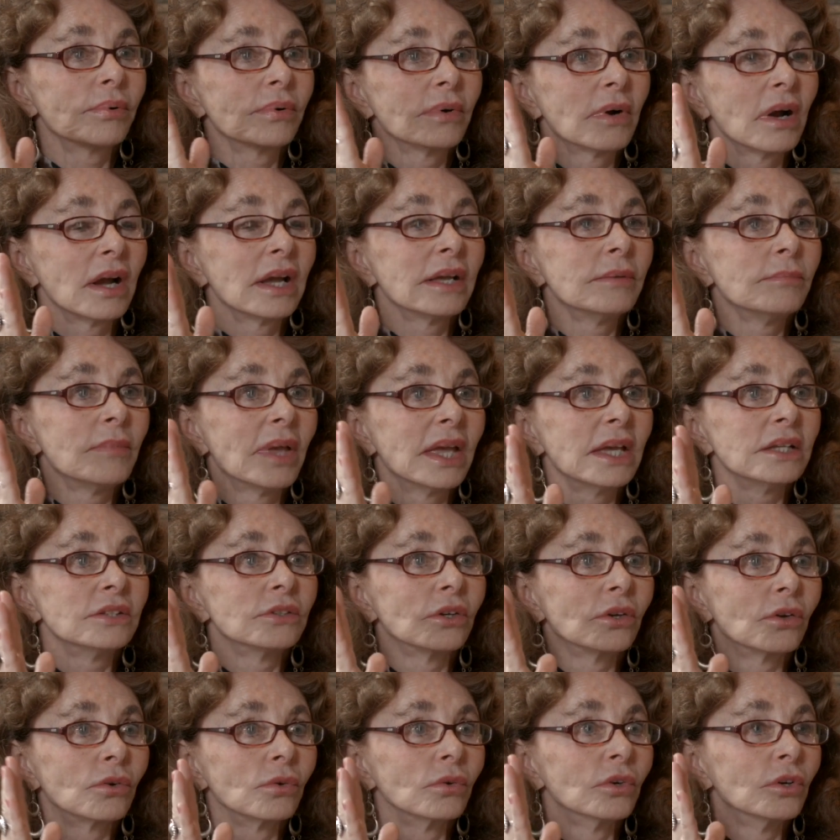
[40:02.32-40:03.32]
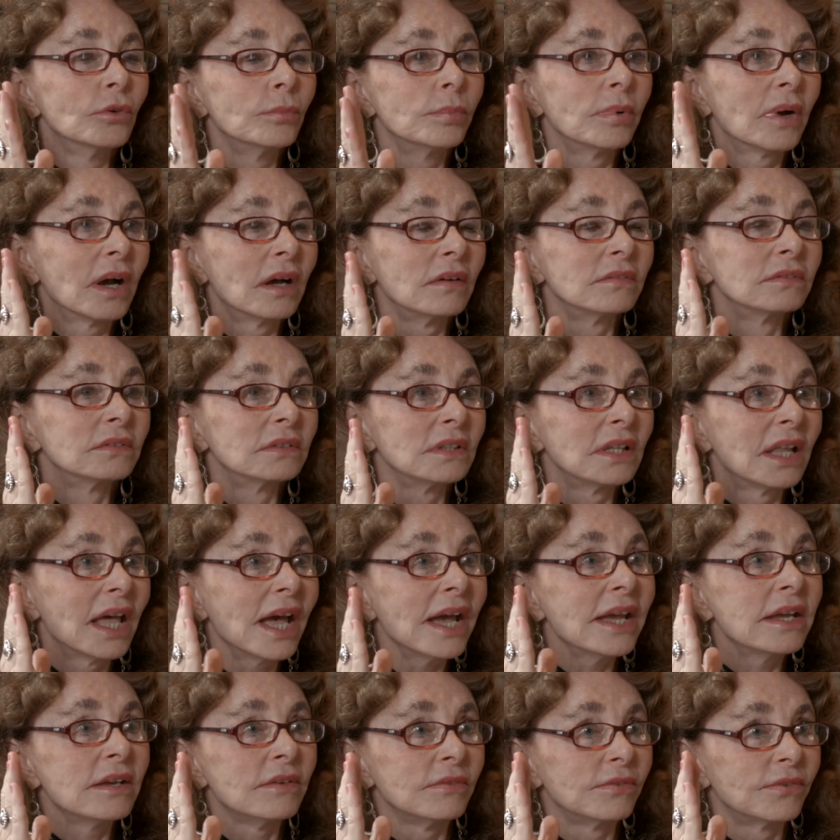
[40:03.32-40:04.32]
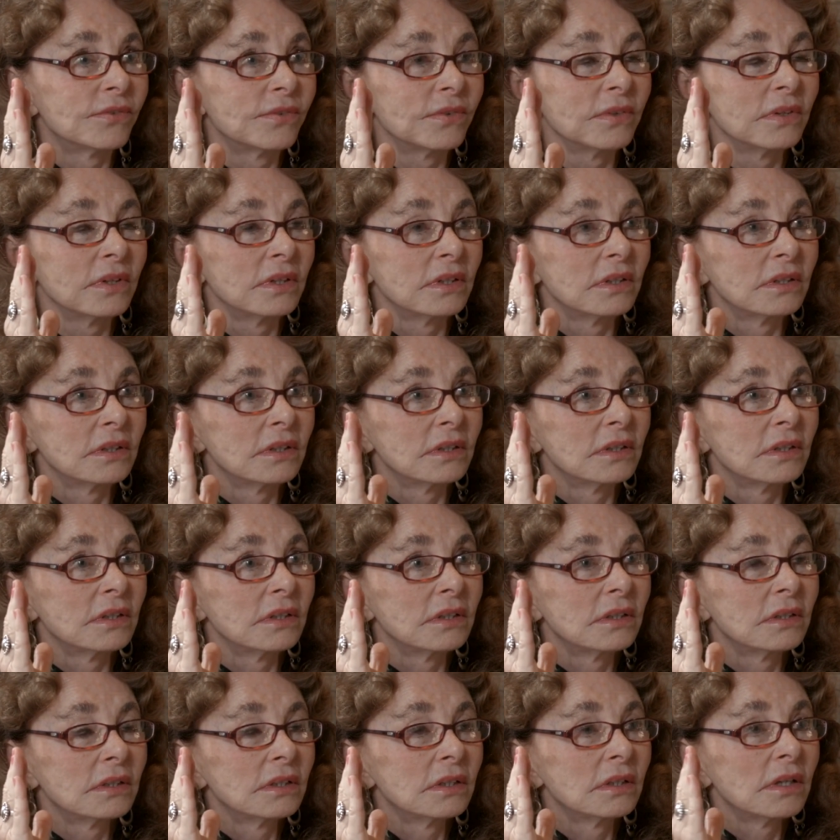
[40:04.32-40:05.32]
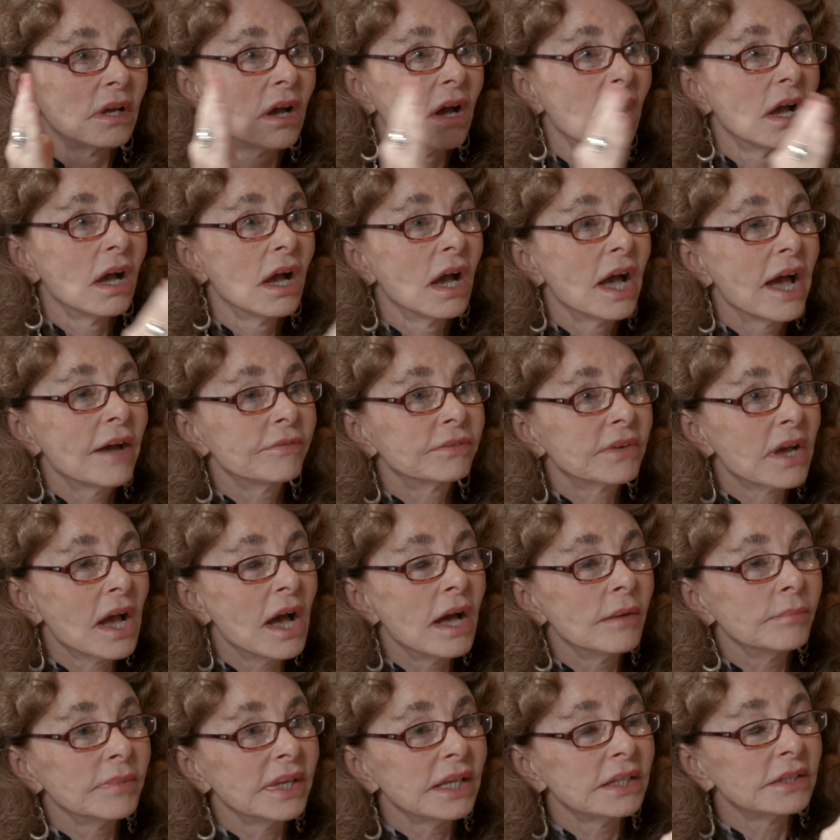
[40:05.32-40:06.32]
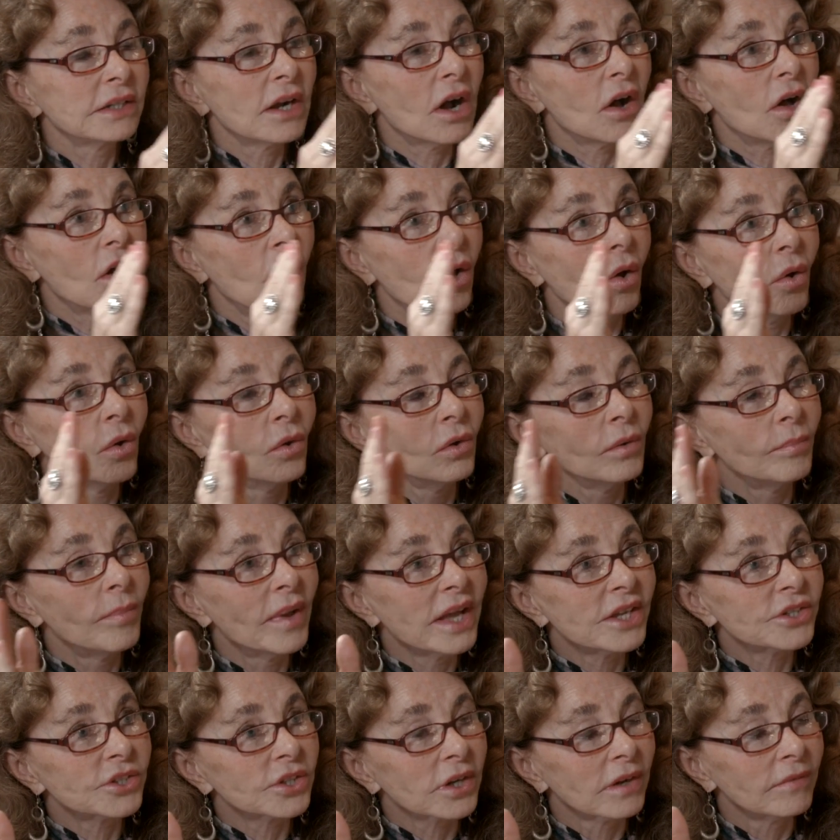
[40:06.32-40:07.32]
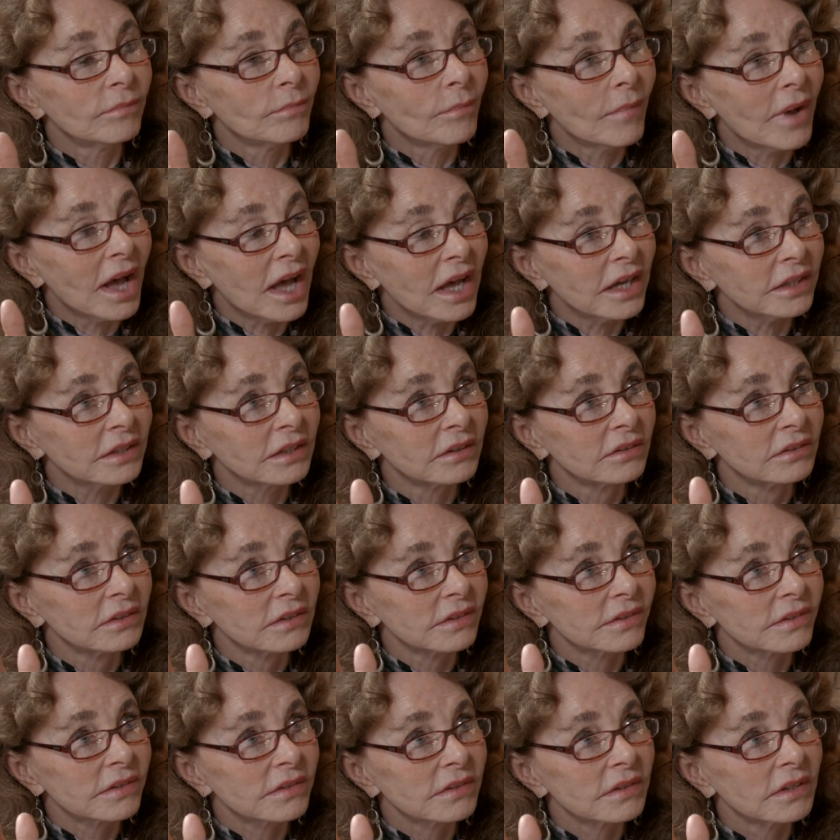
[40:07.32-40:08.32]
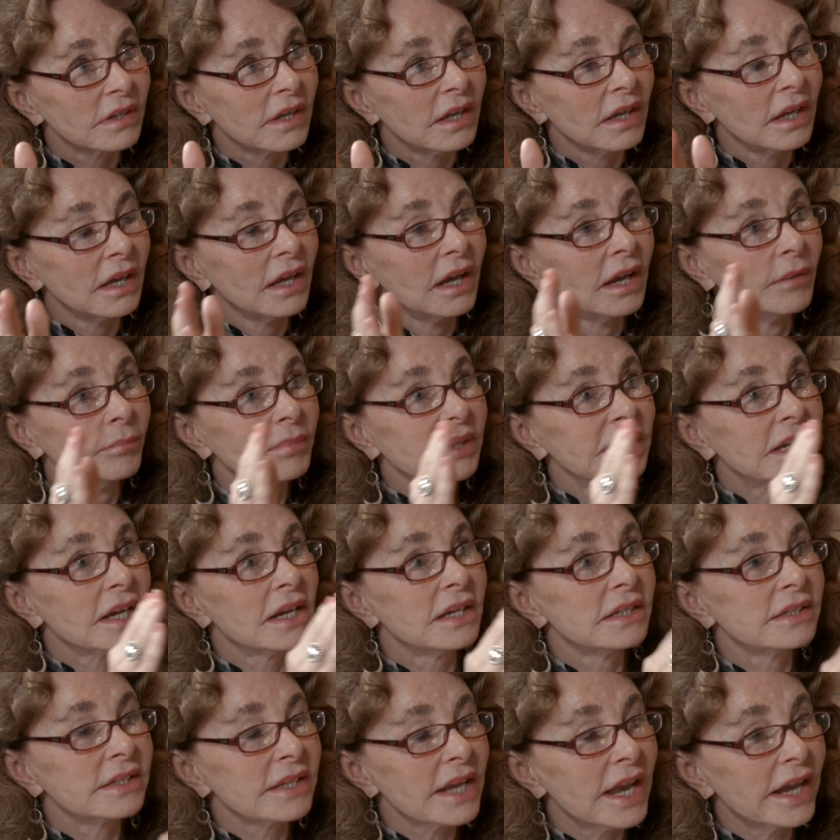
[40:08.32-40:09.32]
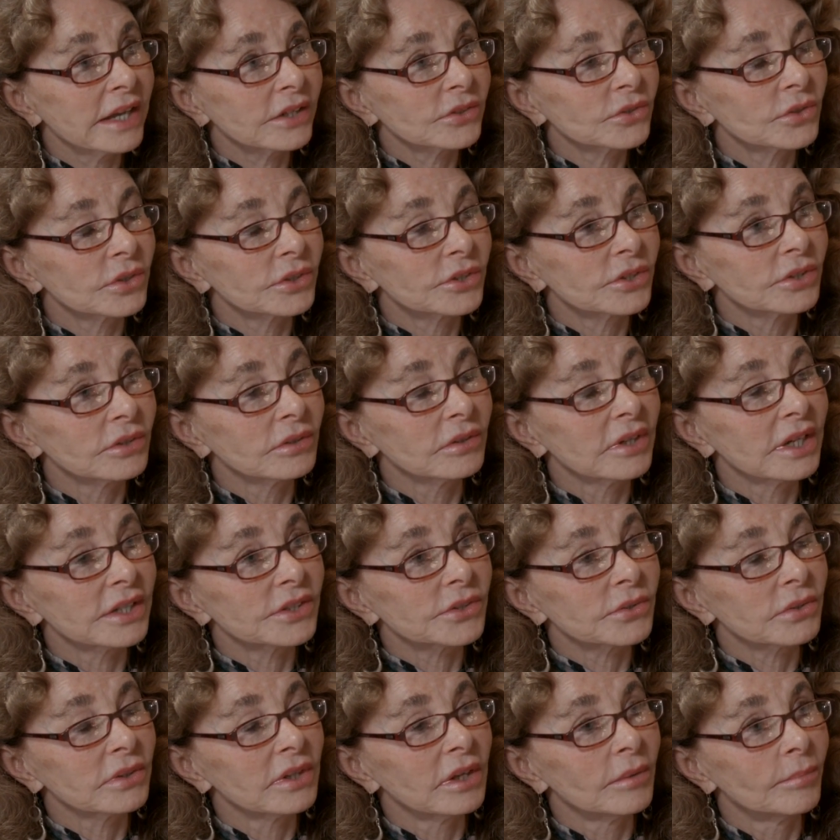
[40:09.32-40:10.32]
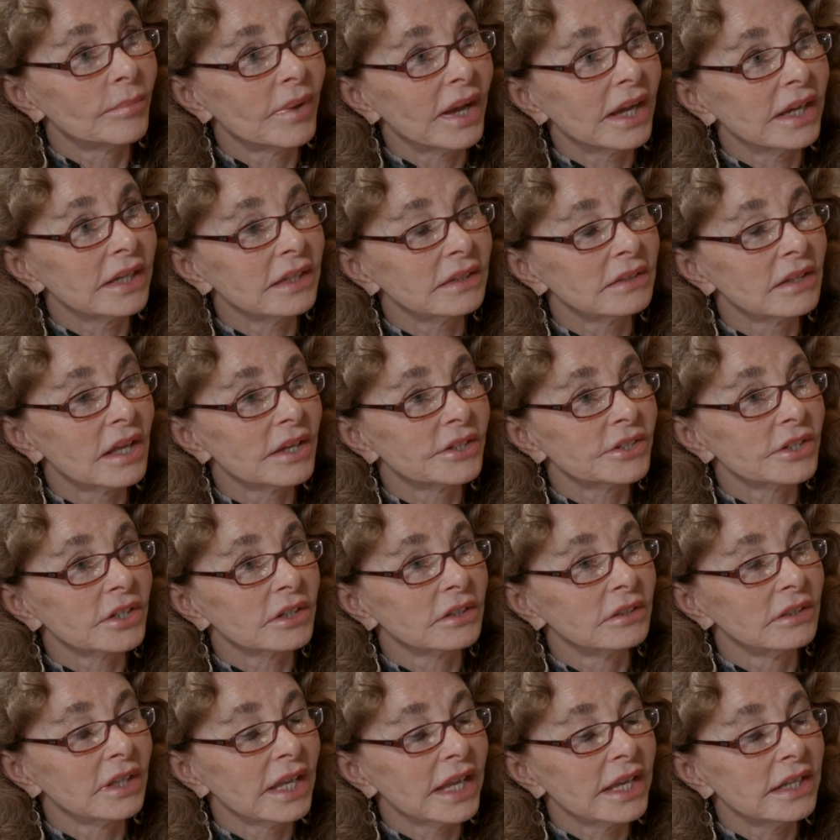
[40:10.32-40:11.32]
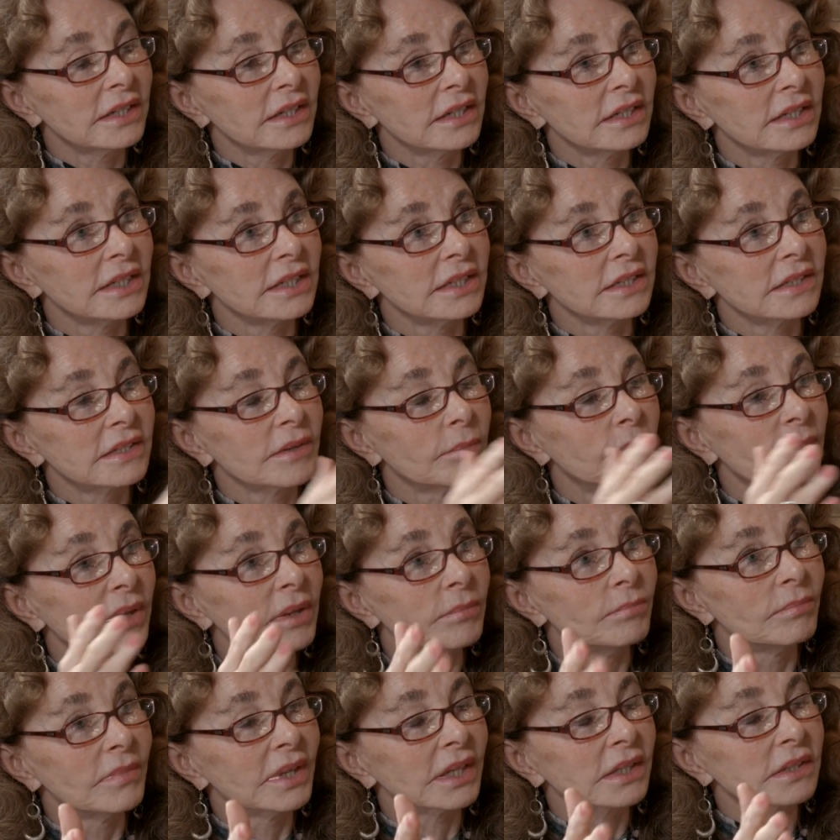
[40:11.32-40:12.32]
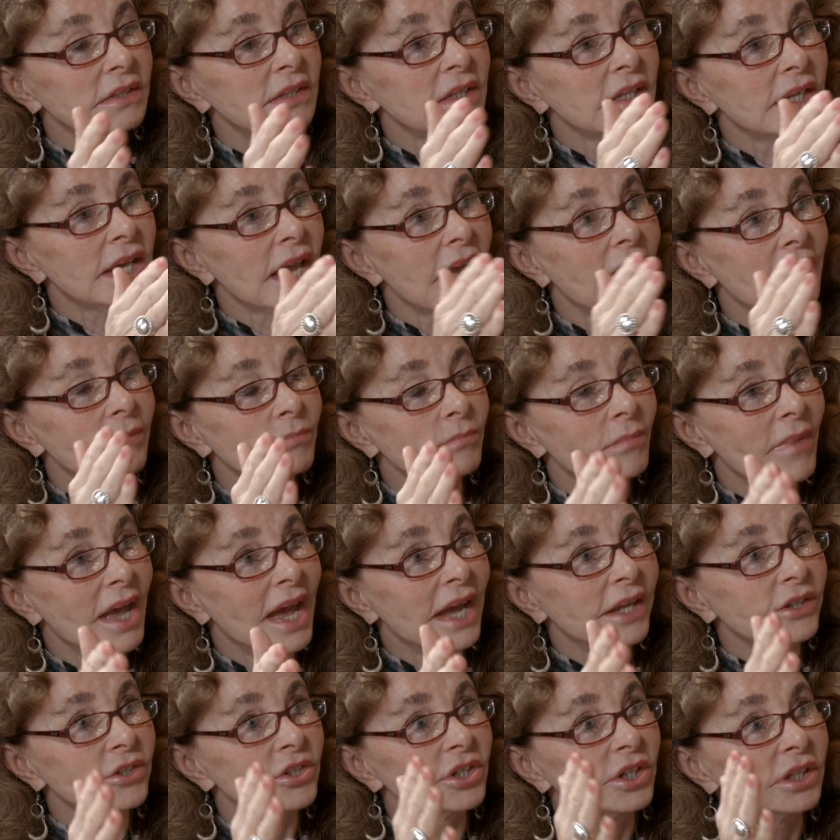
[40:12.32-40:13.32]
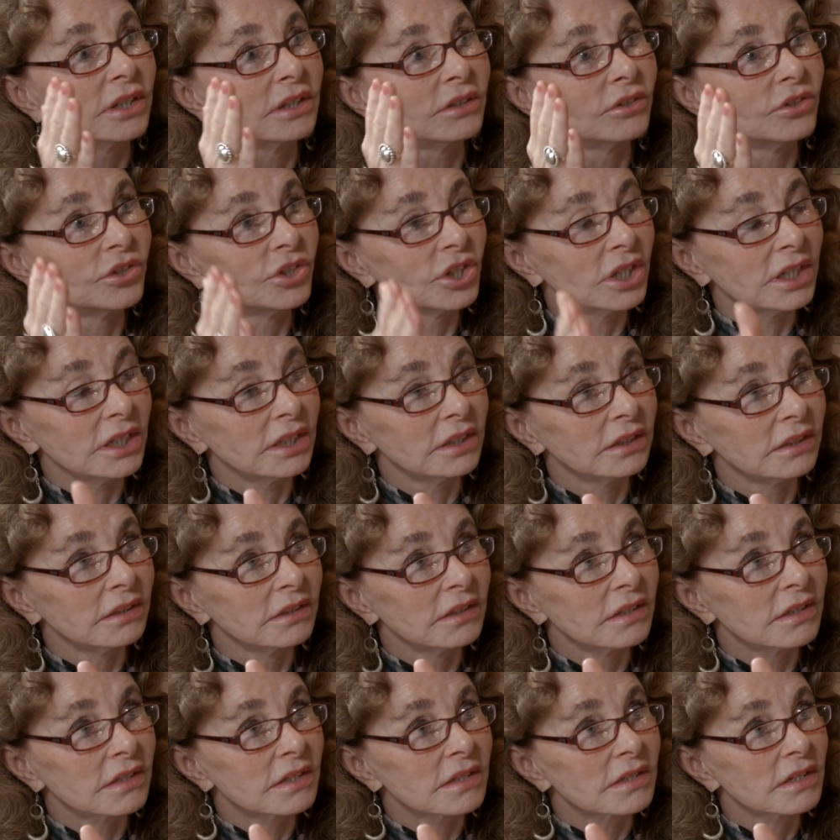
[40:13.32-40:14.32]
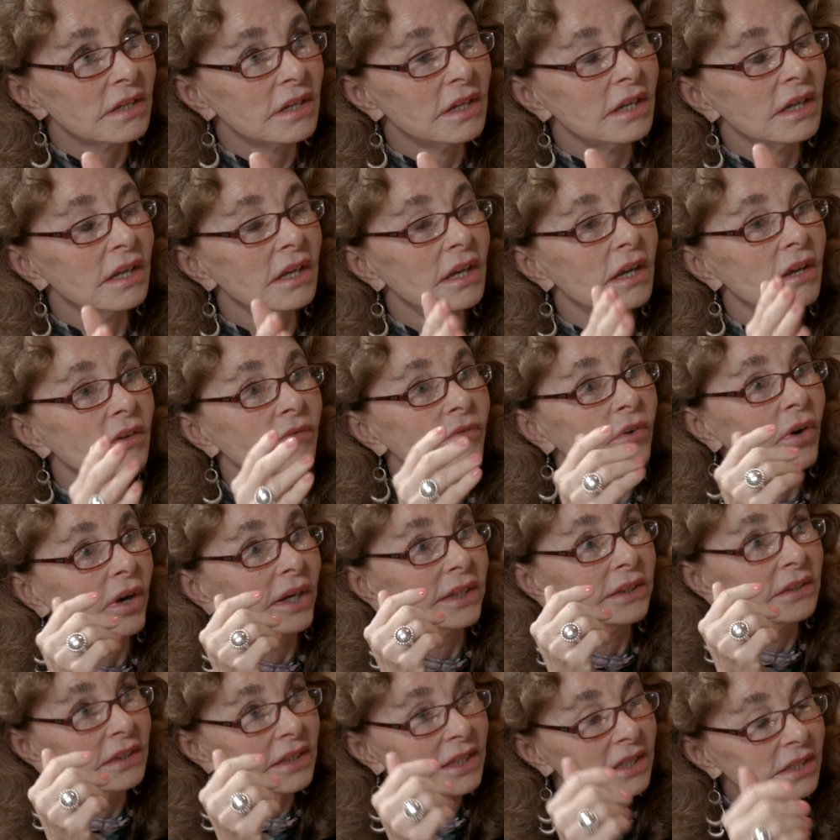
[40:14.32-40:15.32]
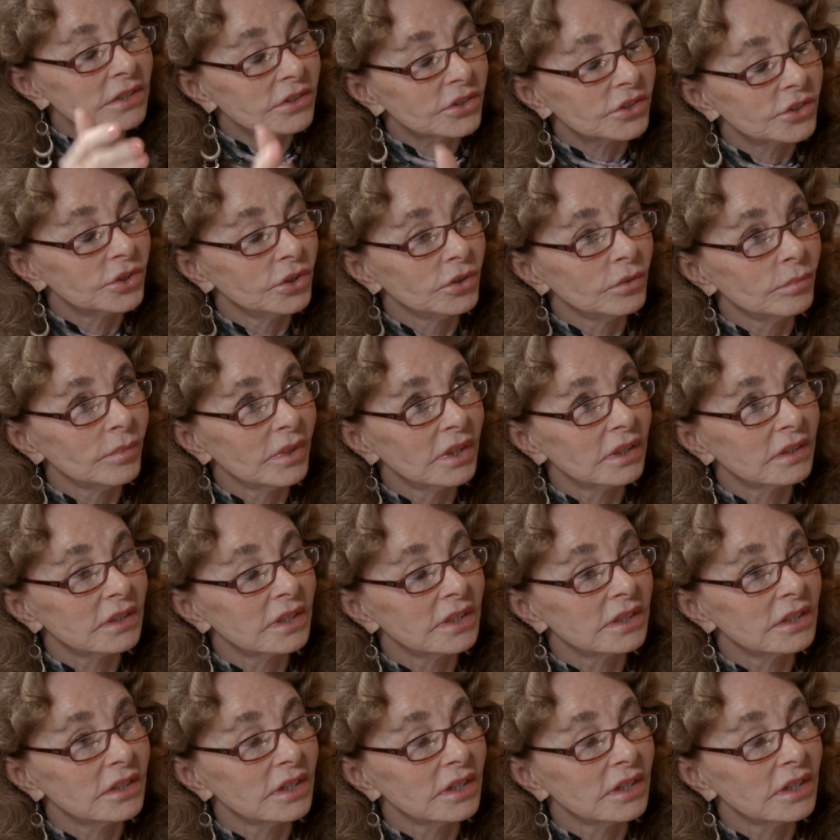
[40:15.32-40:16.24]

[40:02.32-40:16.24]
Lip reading: primate group of life have come in a whole bunch of models because extraterrestrial biological entities have been mixing and matching genes for at least 2 million